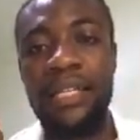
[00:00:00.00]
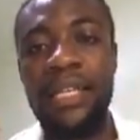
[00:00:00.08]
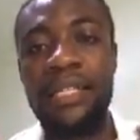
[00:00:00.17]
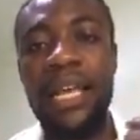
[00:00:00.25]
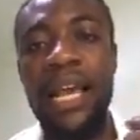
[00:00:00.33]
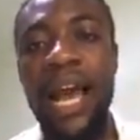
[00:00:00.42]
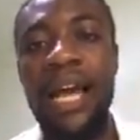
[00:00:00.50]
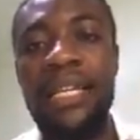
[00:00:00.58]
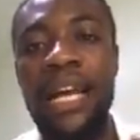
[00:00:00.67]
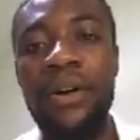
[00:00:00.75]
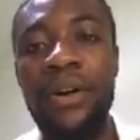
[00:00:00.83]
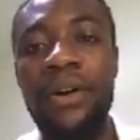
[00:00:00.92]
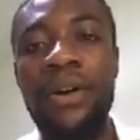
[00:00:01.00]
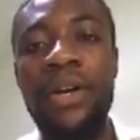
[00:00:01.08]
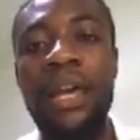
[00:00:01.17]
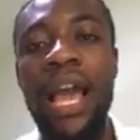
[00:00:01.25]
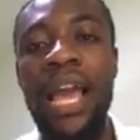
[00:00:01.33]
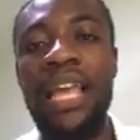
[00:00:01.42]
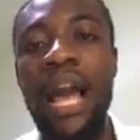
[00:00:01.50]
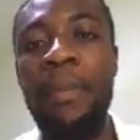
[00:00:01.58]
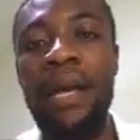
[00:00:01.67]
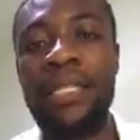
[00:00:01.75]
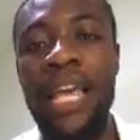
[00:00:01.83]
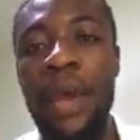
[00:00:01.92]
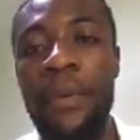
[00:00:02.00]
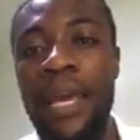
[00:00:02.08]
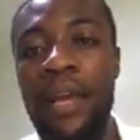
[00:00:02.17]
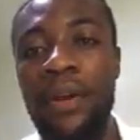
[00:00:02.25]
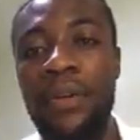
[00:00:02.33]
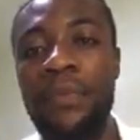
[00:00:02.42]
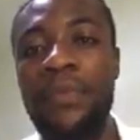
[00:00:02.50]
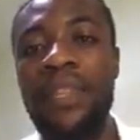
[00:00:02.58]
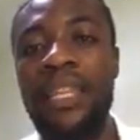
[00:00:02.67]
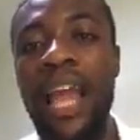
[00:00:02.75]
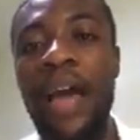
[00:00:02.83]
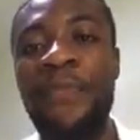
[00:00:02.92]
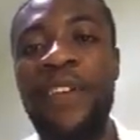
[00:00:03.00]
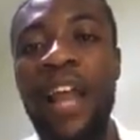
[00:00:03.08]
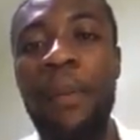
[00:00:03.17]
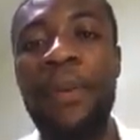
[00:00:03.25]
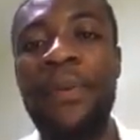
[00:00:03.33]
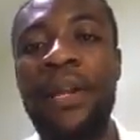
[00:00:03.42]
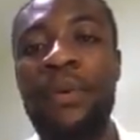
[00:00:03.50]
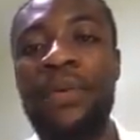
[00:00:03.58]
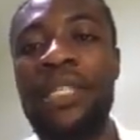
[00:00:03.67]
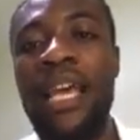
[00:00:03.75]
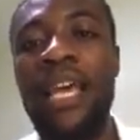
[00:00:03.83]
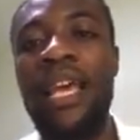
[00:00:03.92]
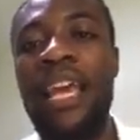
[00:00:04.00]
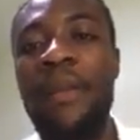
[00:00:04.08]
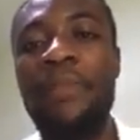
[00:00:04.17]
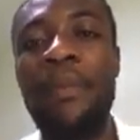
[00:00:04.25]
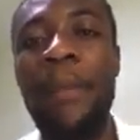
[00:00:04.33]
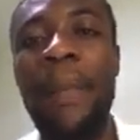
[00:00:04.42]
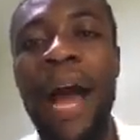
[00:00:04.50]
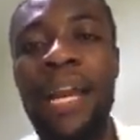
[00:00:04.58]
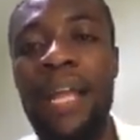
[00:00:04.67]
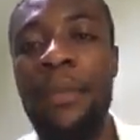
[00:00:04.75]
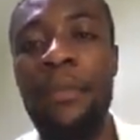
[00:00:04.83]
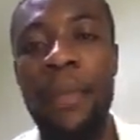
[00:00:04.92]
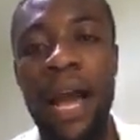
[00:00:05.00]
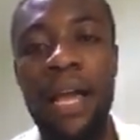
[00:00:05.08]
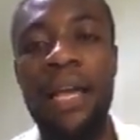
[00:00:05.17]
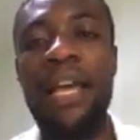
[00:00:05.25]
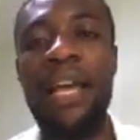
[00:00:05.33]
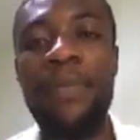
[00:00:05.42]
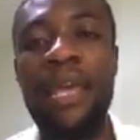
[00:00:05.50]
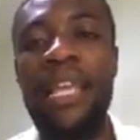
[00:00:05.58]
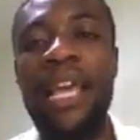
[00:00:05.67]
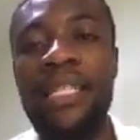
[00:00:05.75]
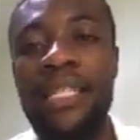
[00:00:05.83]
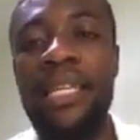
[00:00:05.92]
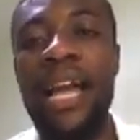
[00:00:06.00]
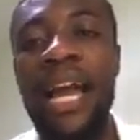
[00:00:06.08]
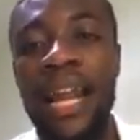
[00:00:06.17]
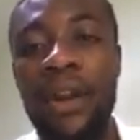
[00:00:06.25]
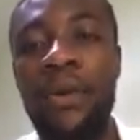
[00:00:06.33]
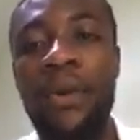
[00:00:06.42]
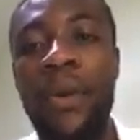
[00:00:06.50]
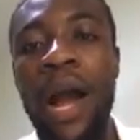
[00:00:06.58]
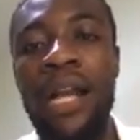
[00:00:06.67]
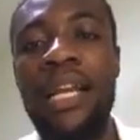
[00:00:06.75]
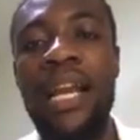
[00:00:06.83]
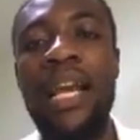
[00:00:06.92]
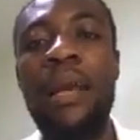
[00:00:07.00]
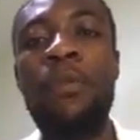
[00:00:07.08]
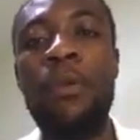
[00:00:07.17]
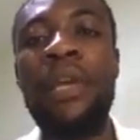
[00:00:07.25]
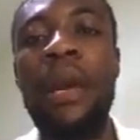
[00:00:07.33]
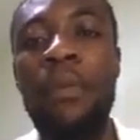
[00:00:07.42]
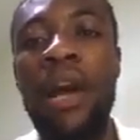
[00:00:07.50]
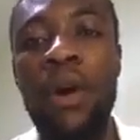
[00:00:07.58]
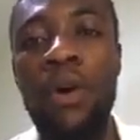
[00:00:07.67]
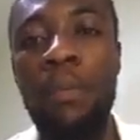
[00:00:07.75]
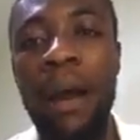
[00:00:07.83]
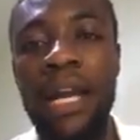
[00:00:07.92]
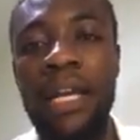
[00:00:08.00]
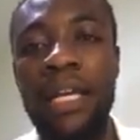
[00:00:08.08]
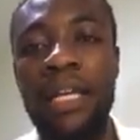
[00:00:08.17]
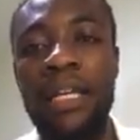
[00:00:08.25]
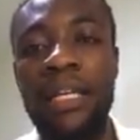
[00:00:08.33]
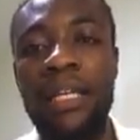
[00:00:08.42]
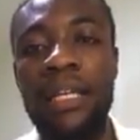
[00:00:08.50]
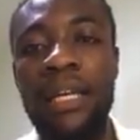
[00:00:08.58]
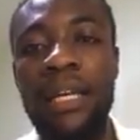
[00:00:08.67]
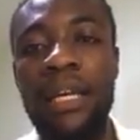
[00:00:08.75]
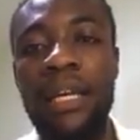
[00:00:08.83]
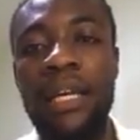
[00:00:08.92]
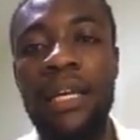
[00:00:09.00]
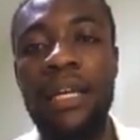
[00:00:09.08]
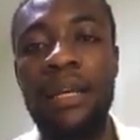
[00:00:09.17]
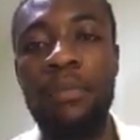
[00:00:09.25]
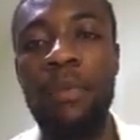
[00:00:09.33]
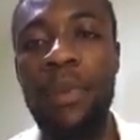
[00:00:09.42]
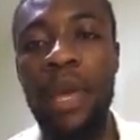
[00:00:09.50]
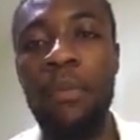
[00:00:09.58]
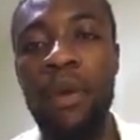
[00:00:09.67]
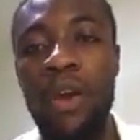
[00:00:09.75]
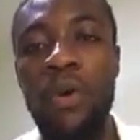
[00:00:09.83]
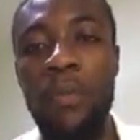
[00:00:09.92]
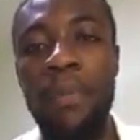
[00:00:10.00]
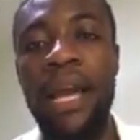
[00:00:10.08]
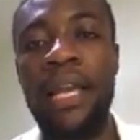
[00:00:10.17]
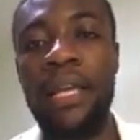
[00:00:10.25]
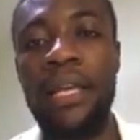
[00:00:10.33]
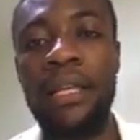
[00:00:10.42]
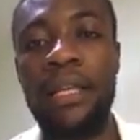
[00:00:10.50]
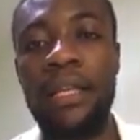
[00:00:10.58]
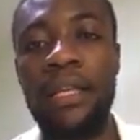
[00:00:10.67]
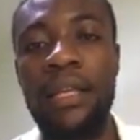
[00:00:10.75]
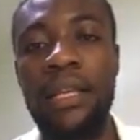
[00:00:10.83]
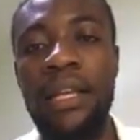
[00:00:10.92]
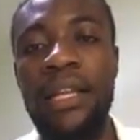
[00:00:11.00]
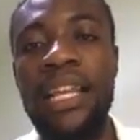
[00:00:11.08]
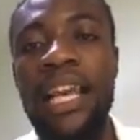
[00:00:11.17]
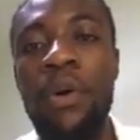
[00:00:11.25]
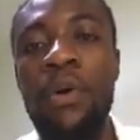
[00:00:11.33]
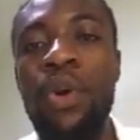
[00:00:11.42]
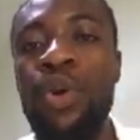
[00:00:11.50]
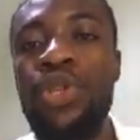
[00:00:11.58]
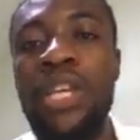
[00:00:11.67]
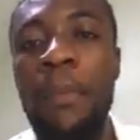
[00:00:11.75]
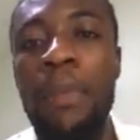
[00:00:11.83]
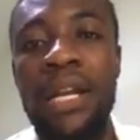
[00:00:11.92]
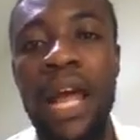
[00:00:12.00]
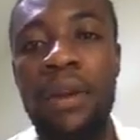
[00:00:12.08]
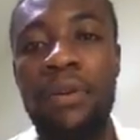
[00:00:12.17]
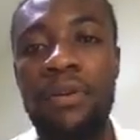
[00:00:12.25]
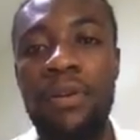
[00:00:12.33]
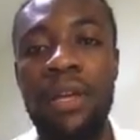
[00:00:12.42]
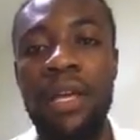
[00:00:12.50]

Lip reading: Say, see, I dear no, and ya bass every, you know. Now I feel about general who say, it be bad, it be bad. It be any cigar and unquan dear. Mummy and my home buying. Mummy and my home buying. Near close your border, no.